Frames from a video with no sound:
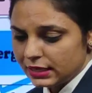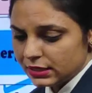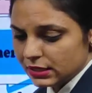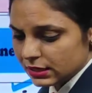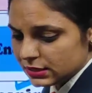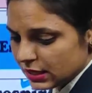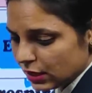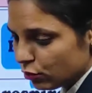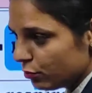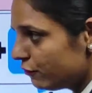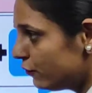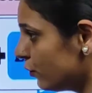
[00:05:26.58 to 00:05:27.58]
I say
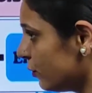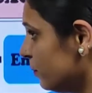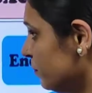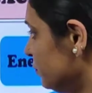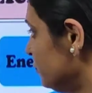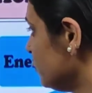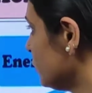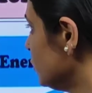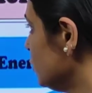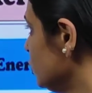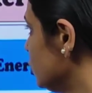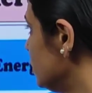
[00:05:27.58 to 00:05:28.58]
you before.
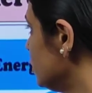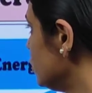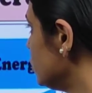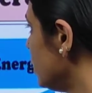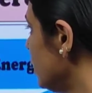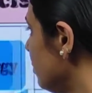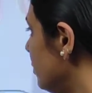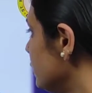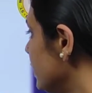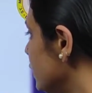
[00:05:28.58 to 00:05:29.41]
So this is all about